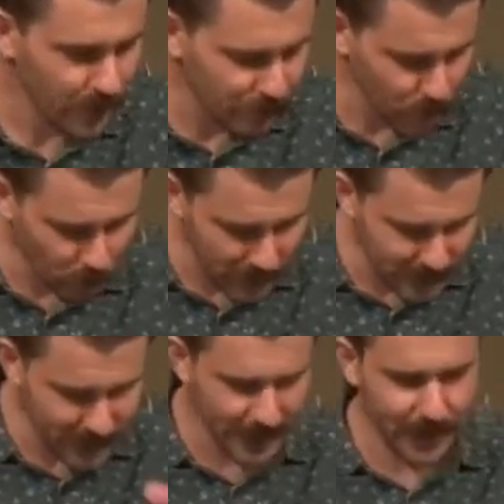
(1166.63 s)
If you want to
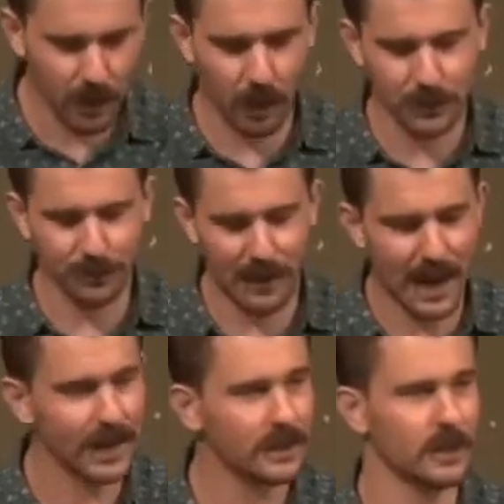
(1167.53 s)
see God's
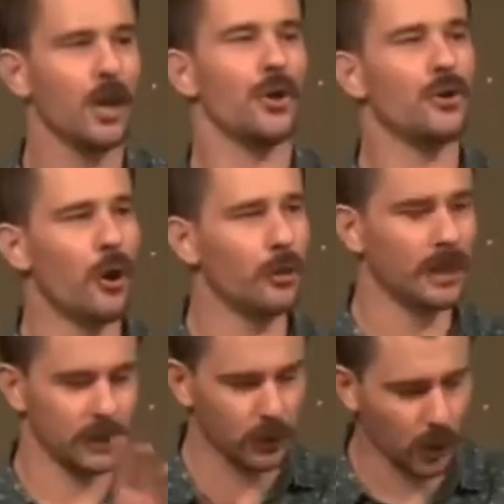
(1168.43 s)
face, know
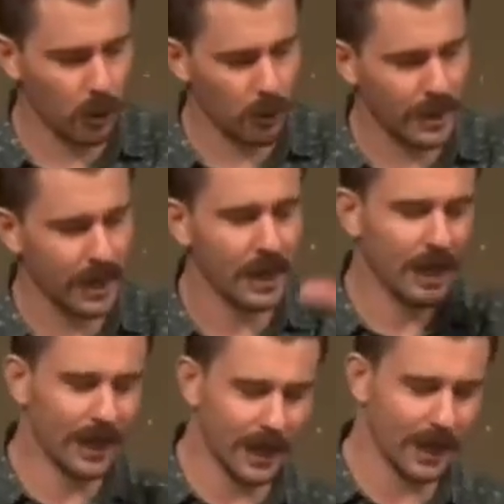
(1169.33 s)
His glory,
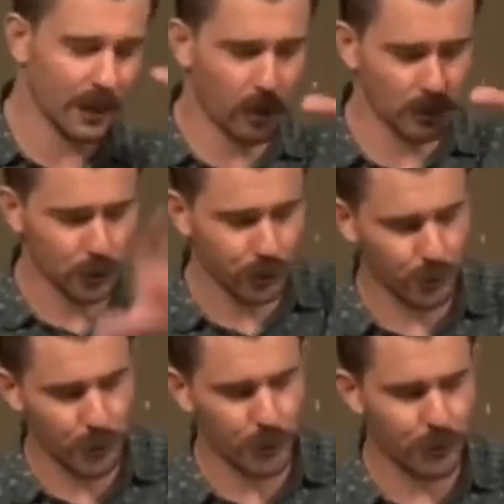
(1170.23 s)
hear God's
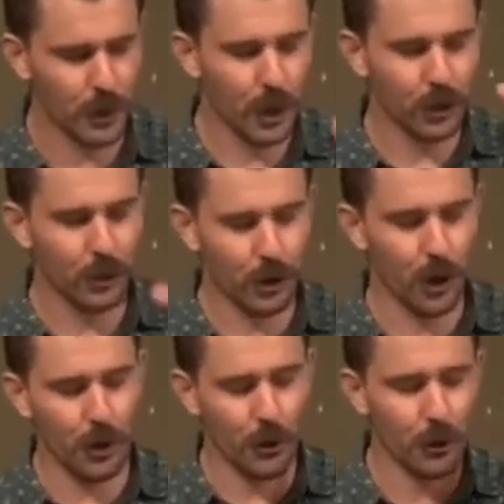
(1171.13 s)
truth, you
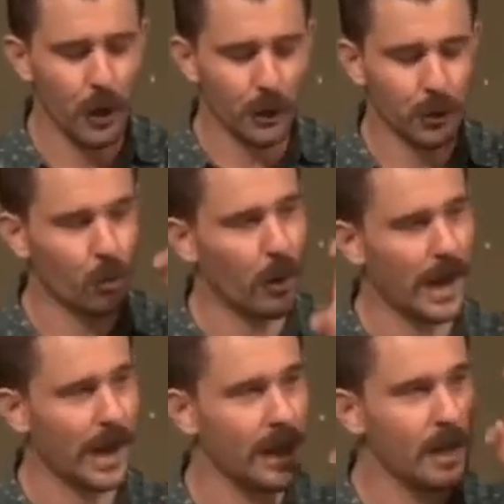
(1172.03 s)
go to
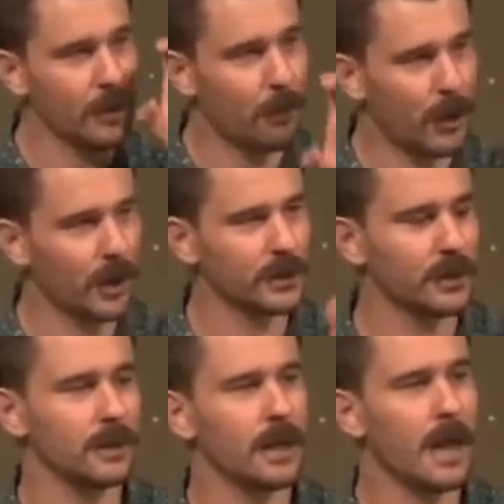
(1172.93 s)
where the
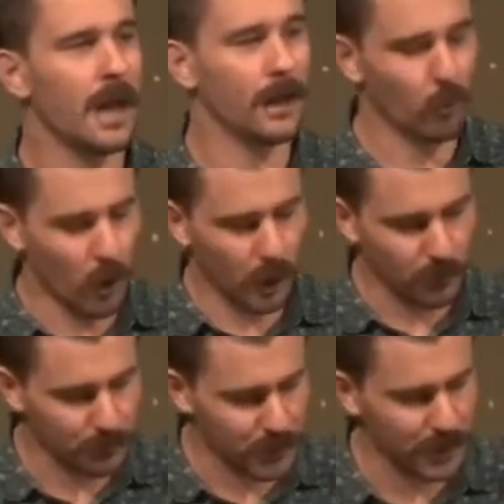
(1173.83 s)
person and
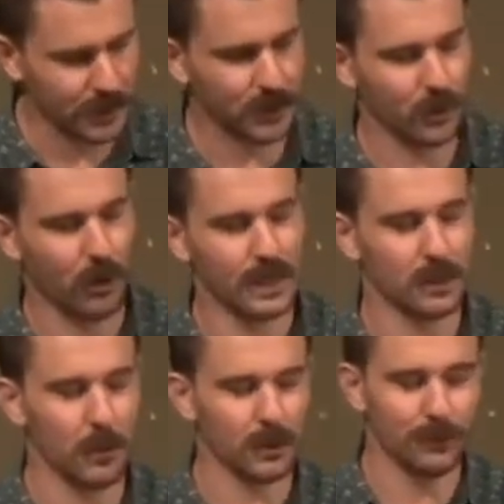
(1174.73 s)
work of Jesus
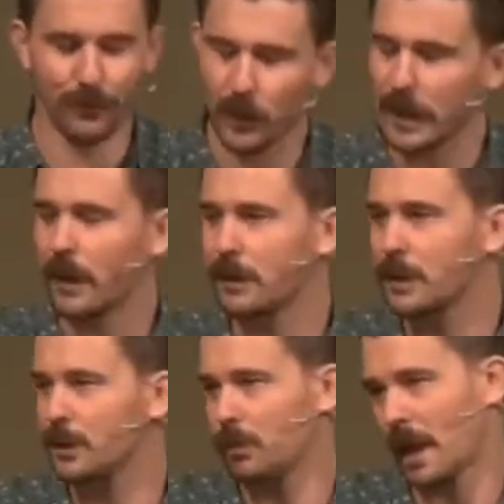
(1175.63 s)
Christ are most fully on
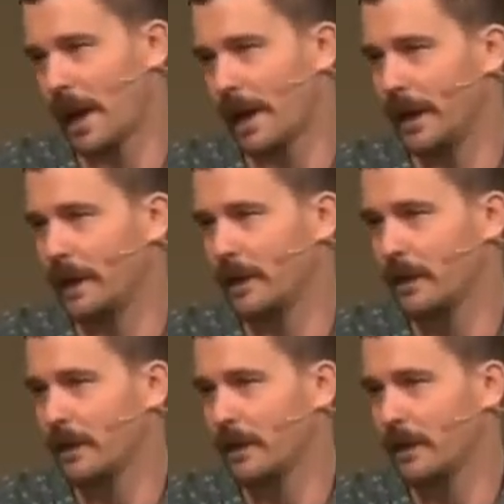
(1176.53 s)
display.